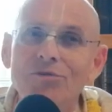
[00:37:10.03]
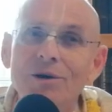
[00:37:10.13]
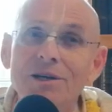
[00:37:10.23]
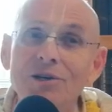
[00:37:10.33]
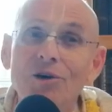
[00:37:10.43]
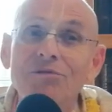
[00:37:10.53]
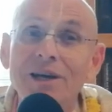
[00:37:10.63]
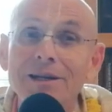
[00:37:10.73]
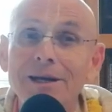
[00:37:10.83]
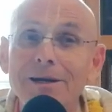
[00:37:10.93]
That's why he
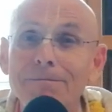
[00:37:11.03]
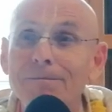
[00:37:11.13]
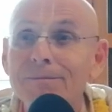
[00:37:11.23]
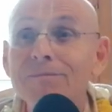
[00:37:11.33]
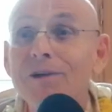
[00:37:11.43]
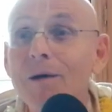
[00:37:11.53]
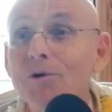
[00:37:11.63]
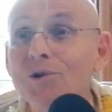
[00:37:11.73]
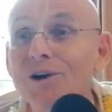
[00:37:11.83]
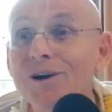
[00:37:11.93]
got that name,
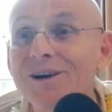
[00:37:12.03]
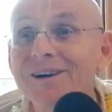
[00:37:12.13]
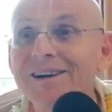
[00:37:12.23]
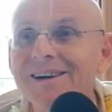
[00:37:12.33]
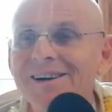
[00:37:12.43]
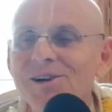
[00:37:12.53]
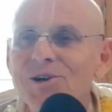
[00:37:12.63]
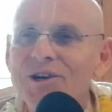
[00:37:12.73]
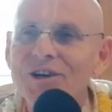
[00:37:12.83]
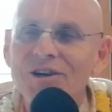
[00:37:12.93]
Damodar.
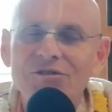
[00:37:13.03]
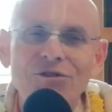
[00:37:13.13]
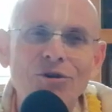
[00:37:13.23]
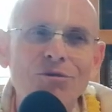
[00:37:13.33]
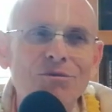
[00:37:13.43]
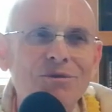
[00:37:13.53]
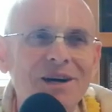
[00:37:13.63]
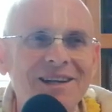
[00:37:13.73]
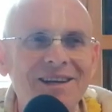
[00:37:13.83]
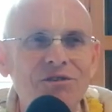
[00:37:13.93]

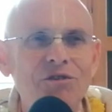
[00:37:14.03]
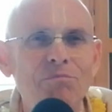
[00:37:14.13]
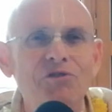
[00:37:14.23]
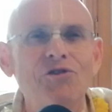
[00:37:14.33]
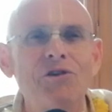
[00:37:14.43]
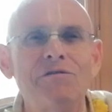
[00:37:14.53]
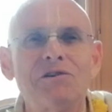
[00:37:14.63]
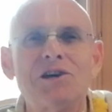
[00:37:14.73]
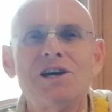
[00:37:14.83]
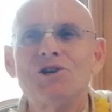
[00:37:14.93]
So, and that is the
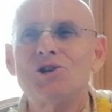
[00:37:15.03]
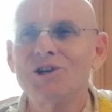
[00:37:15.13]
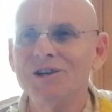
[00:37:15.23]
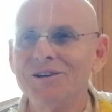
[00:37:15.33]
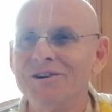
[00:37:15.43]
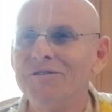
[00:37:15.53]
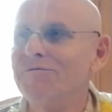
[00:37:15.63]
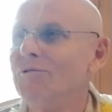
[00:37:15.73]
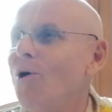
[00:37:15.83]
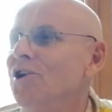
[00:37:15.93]
personification
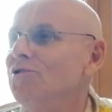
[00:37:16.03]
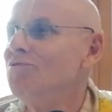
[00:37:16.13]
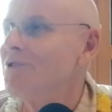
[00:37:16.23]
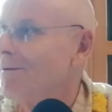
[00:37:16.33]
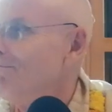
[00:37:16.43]
of the one